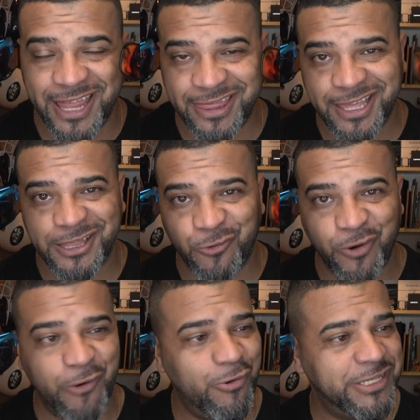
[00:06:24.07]
I think the
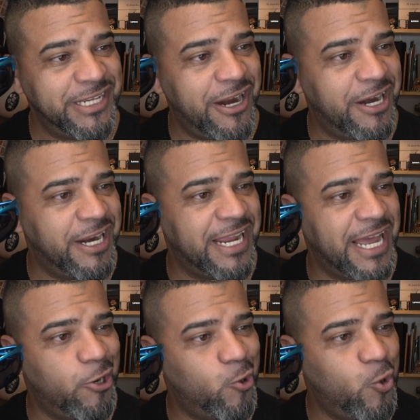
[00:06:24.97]
red ones are
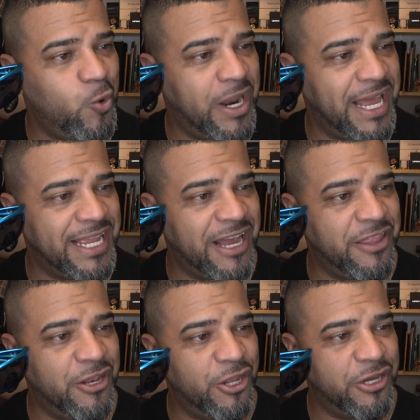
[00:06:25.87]
kind of cool. I like how
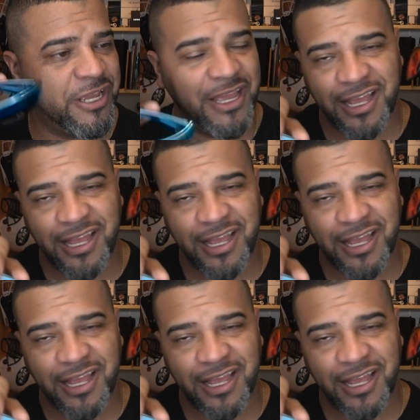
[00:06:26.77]
they look.